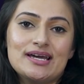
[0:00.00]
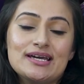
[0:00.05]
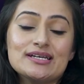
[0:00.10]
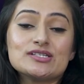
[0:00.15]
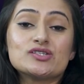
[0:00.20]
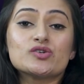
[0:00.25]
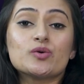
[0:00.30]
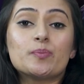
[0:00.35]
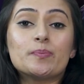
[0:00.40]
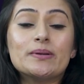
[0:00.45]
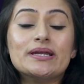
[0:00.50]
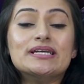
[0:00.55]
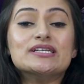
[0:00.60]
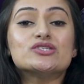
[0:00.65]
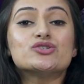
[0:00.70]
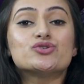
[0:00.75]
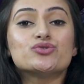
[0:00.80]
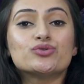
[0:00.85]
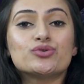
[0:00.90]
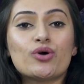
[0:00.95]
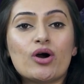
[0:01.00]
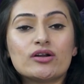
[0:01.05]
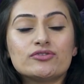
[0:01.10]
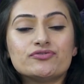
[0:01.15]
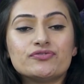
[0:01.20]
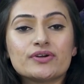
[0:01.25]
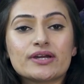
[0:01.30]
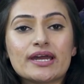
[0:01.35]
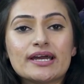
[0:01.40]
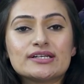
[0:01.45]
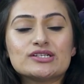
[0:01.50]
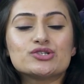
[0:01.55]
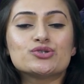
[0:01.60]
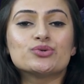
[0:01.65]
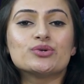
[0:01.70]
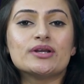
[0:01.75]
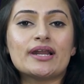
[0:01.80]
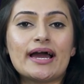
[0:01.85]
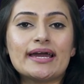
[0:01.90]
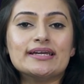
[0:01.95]
So please do not forget to
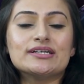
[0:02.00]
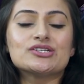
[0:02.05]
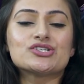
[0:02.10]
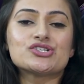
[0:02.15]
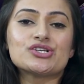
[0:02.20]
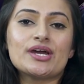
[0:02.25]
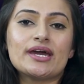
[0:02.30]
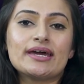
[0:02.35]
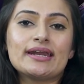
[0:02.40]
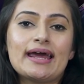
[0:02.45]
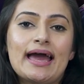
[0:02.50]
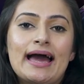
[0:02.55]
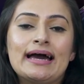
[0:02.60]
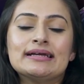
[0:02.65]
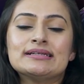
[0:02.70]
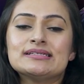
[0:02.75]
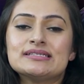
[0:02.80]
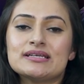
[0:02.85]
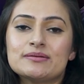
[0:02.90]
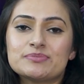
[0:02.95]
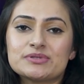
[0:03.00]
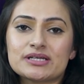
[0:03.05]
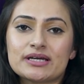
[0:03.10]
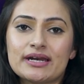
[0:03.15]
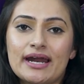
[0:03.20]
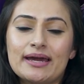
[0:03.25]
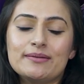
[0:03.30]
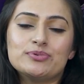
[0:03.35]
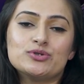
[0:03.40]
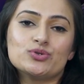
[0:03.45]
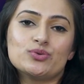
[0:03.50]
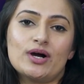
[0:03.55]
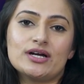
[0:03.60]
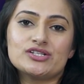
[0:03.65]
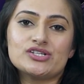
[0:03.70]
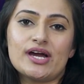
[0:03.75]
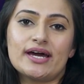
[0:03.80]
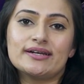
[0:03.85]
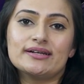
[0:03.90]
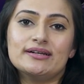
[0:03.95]
like, share, and subscribe to our
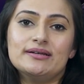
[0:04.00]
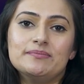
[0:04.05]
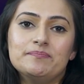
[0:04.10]
channel.